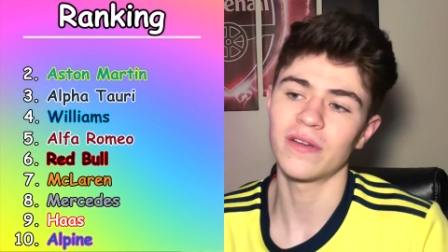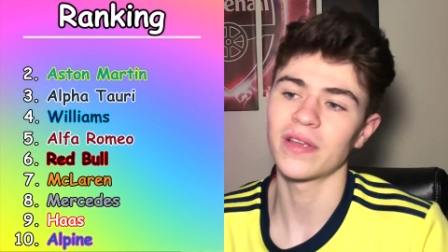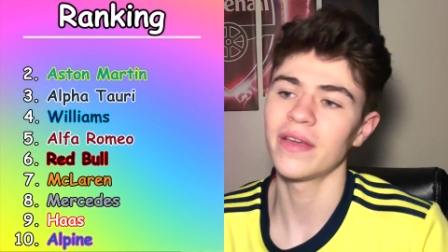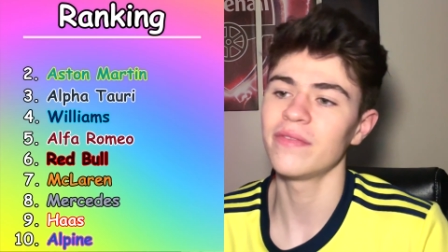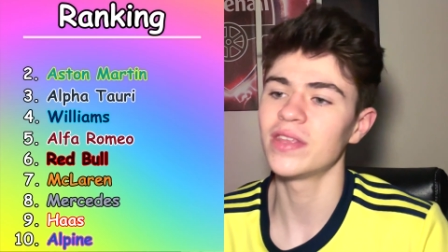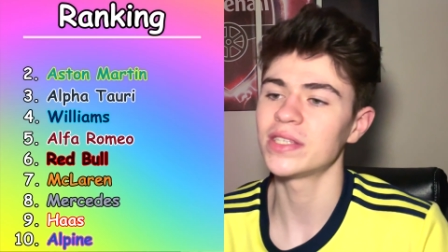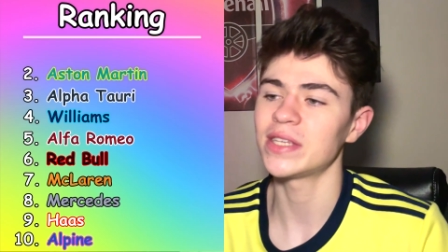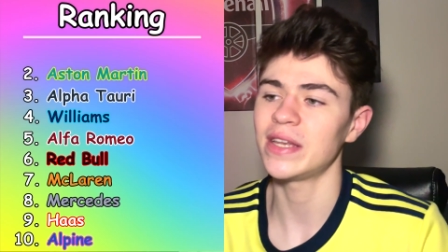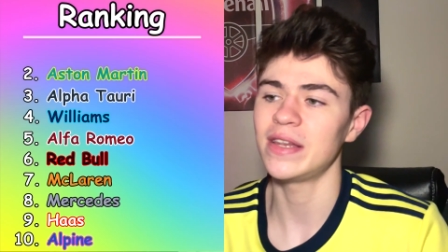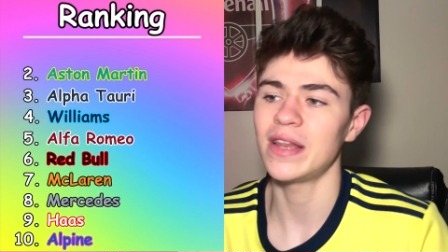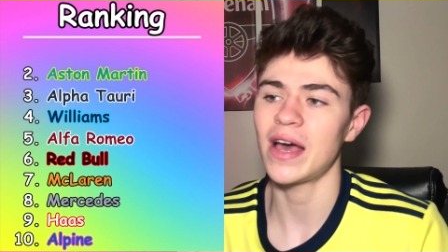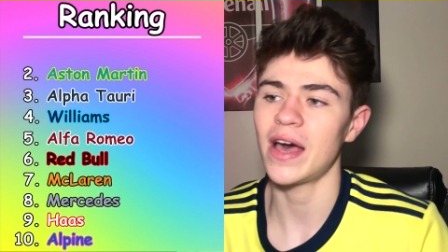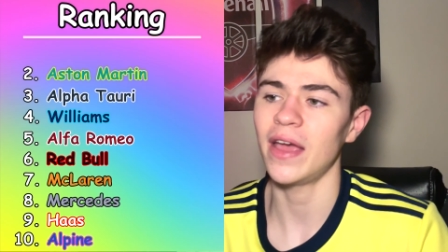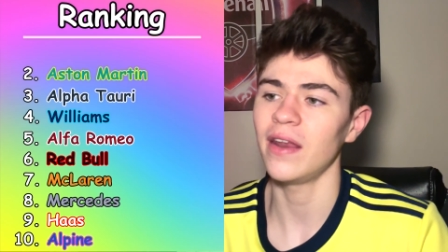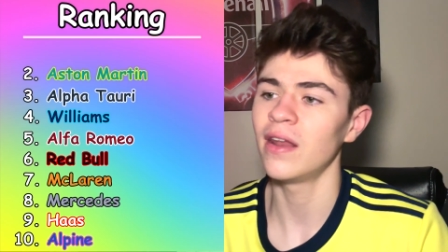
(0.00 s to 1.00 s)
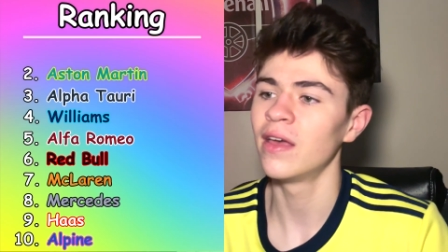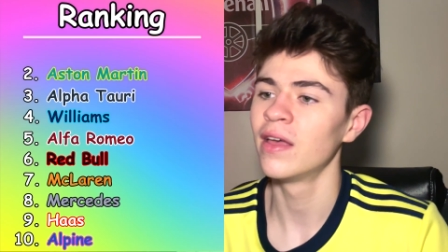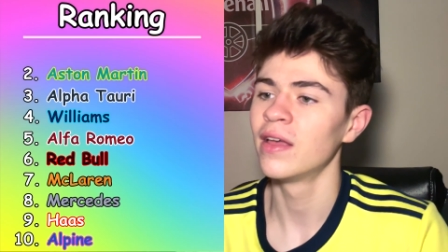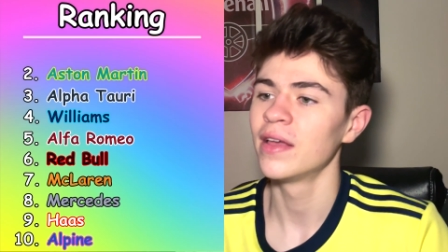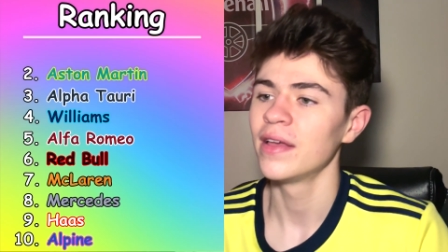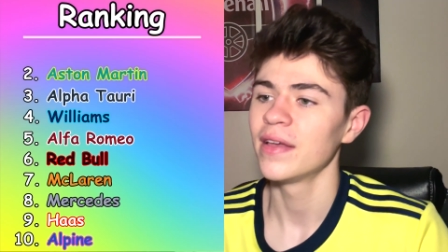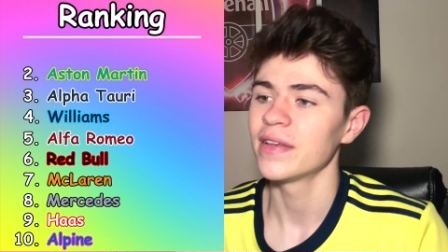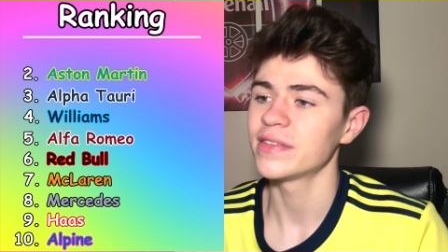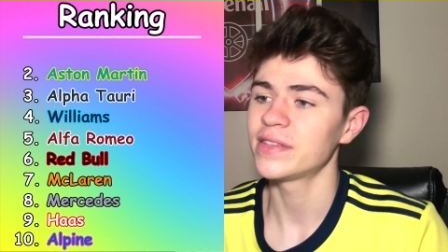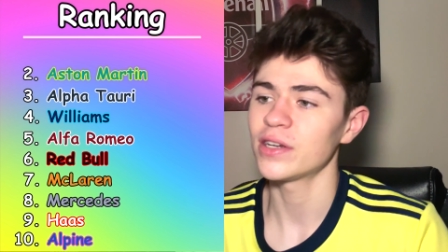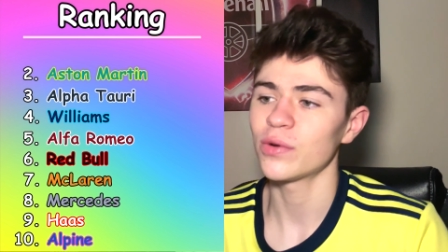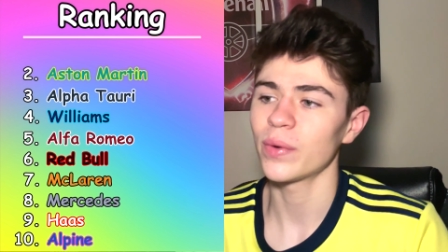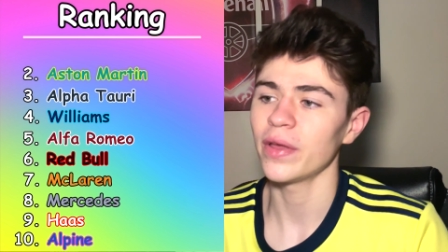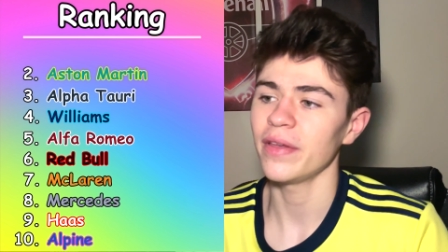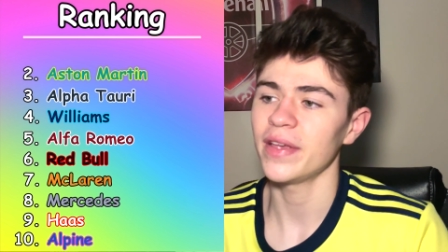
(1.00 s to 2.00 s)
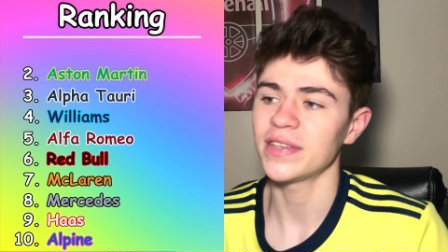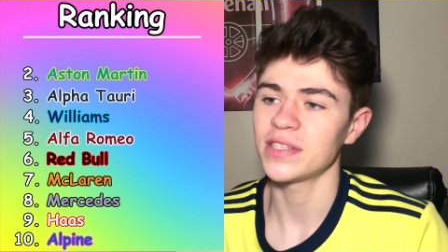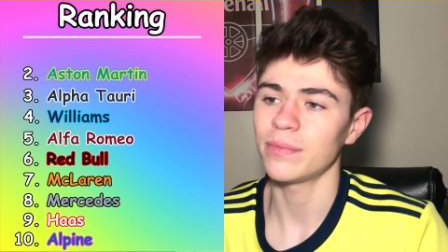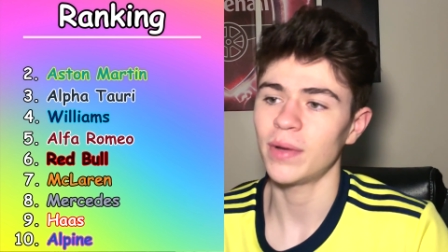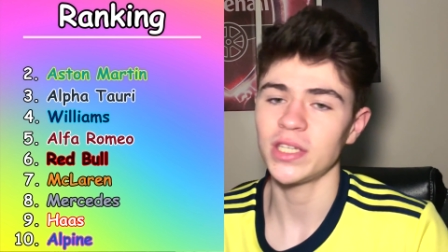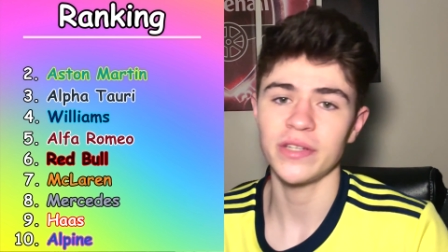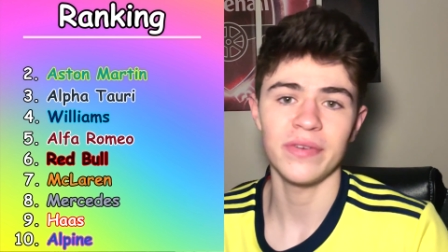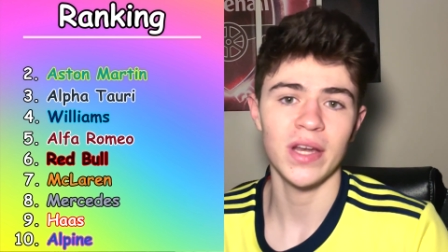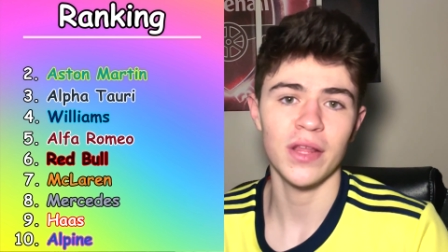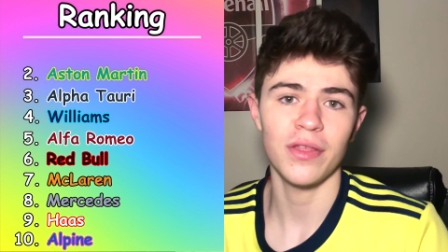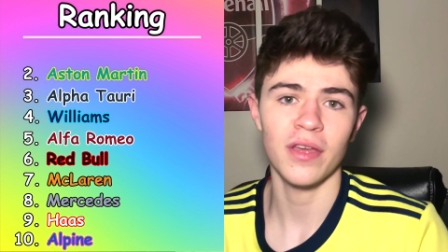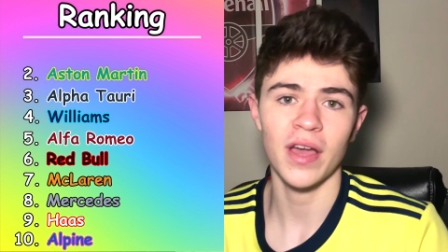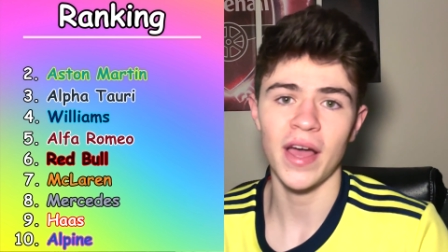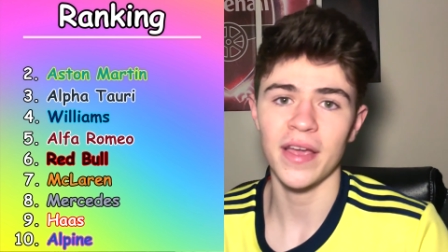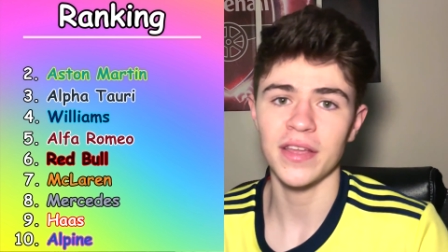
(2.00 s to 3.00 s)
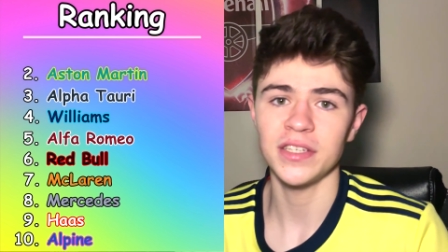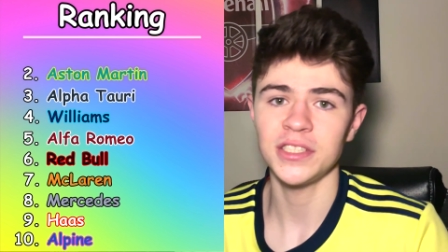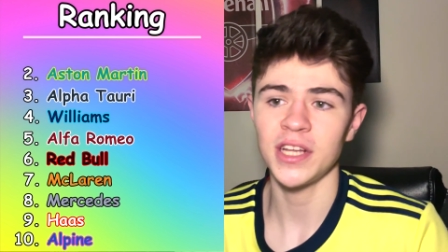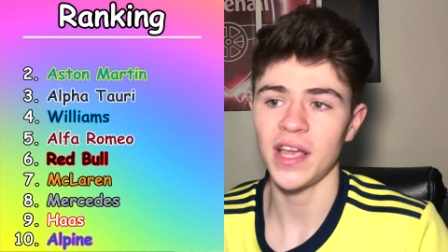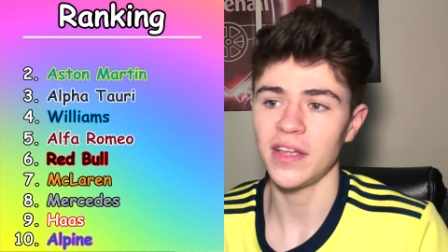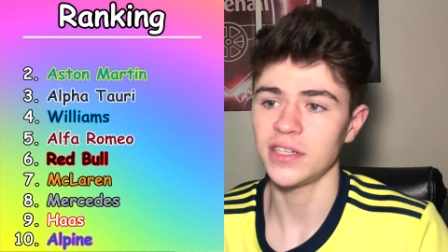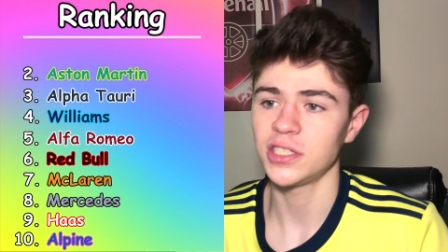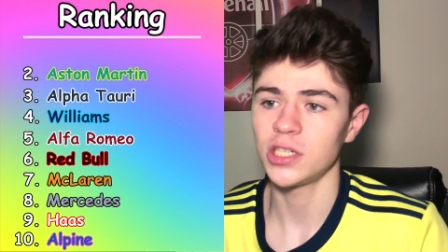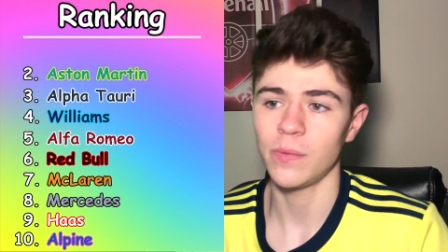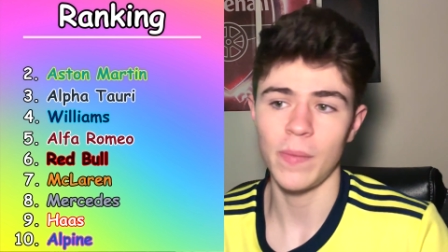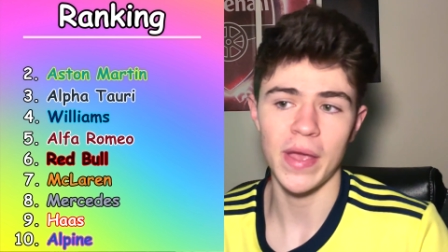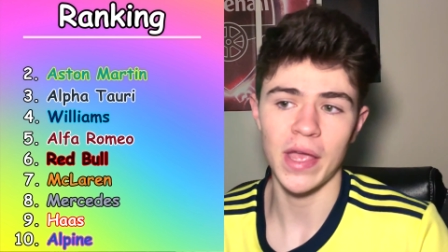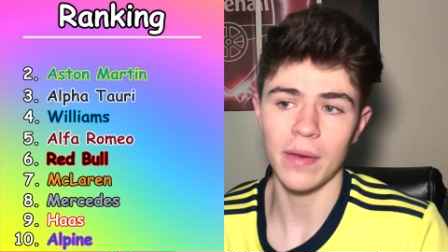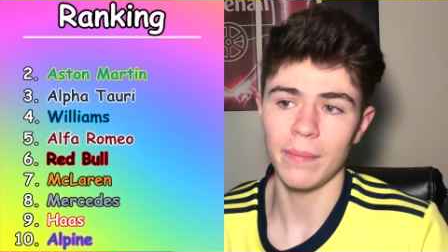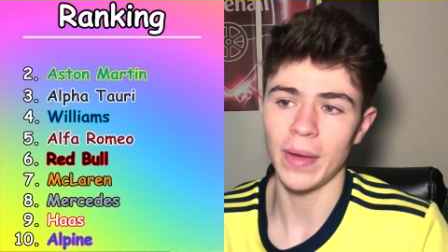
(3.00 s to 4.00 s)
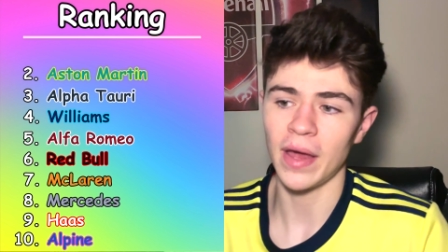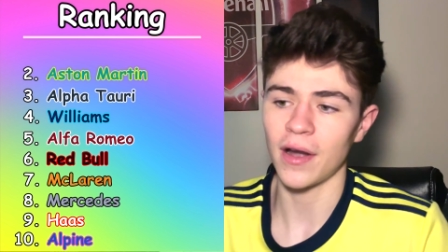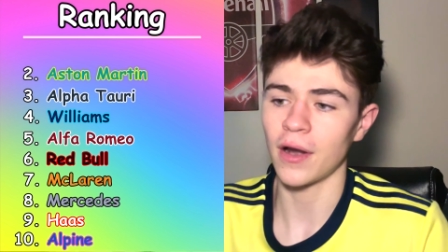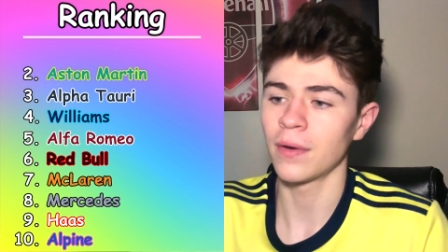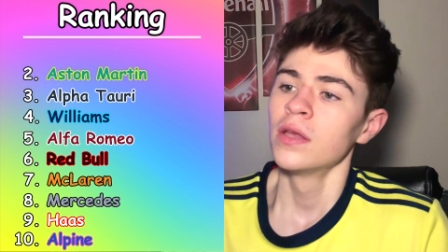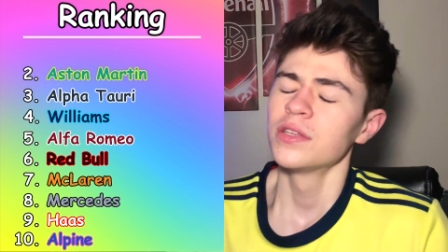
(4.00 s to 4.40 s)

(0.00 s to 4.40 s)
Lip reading: I'll give this a 9 because there really isn't much of anything I could change to make it better.